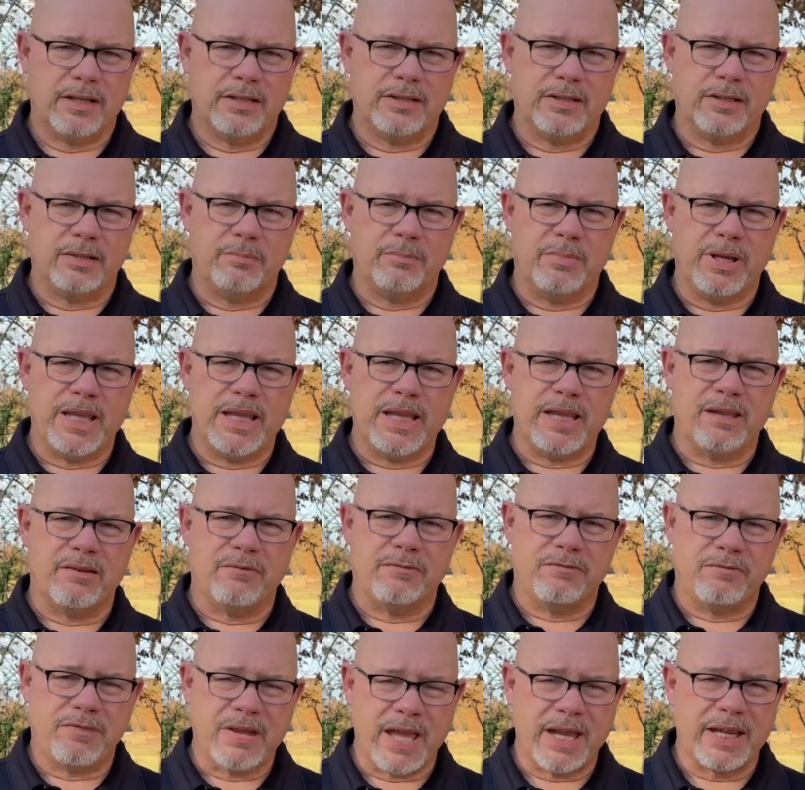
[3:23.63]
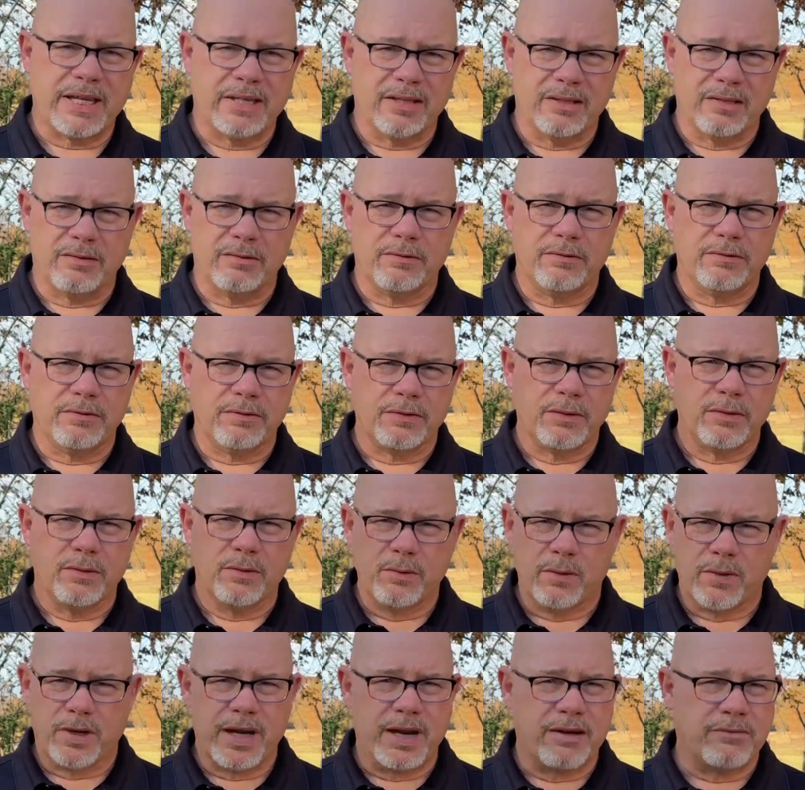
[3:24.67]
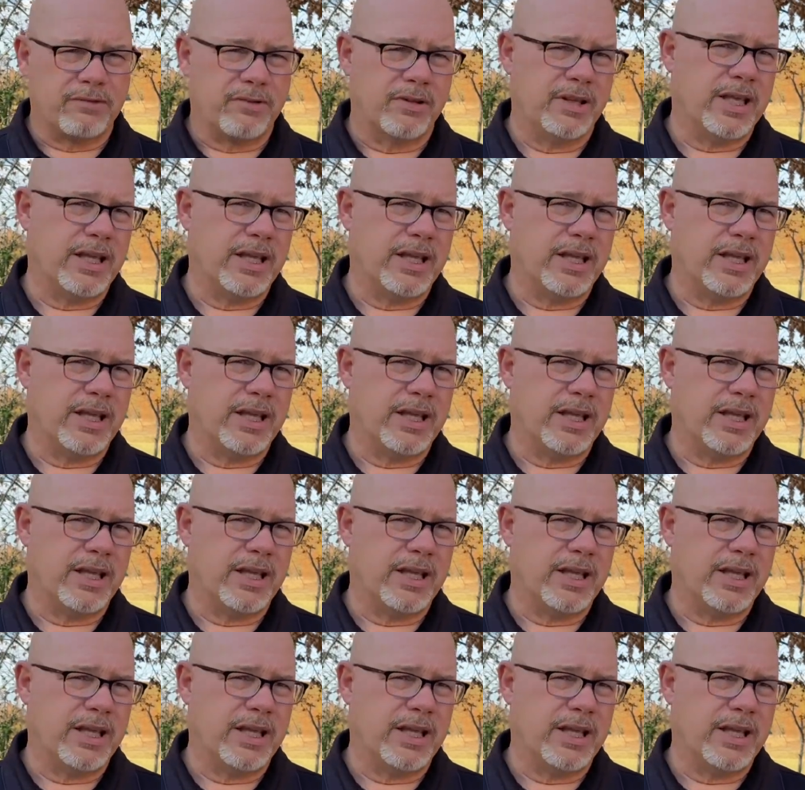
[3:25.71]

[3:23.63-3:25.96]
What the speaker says: to be effective wherever